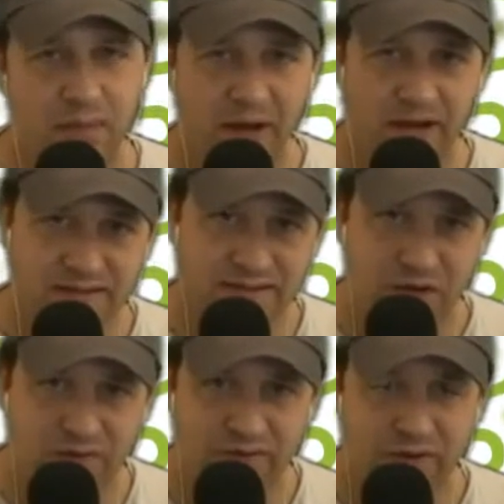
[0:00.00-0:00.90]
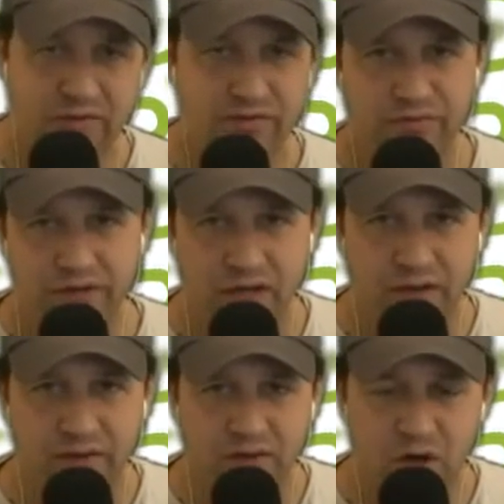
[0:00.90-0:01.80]
Myself and 3
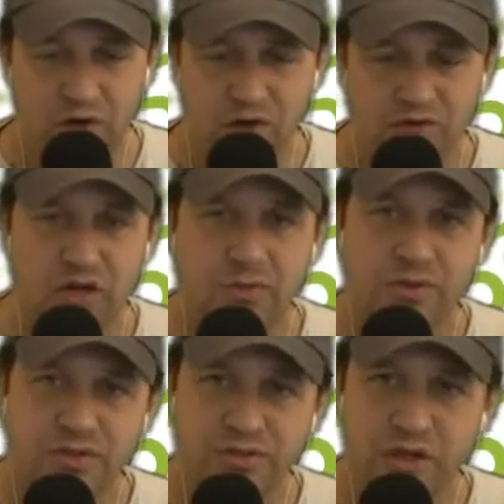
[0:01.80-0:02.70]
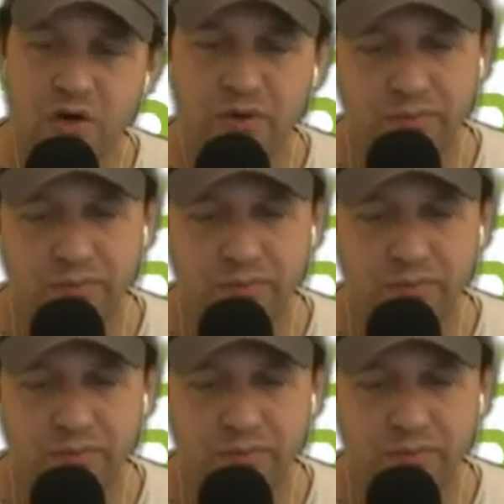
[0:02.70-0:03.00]
other co-hosts come on the show.